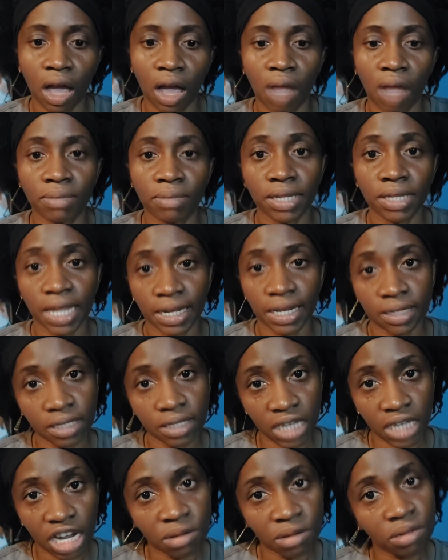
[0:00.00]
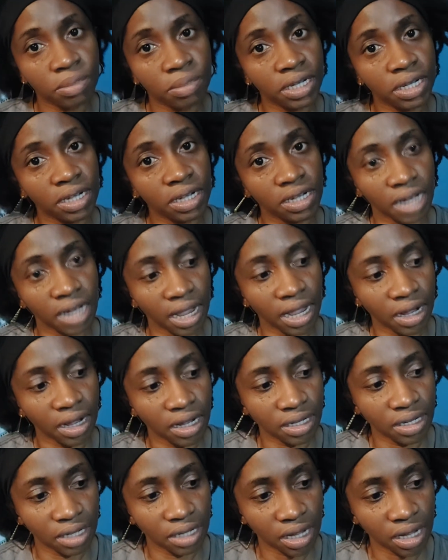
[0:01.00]
I'm saying seems because, like
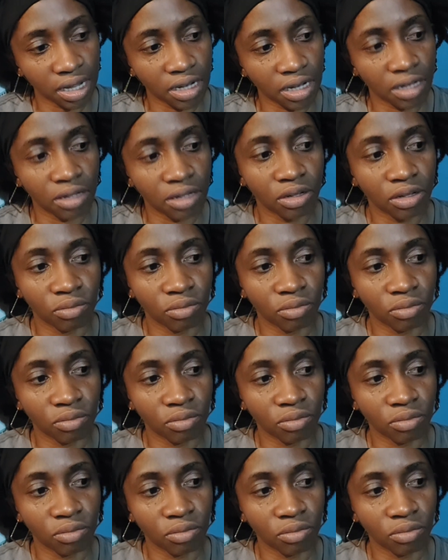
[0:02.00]
I said,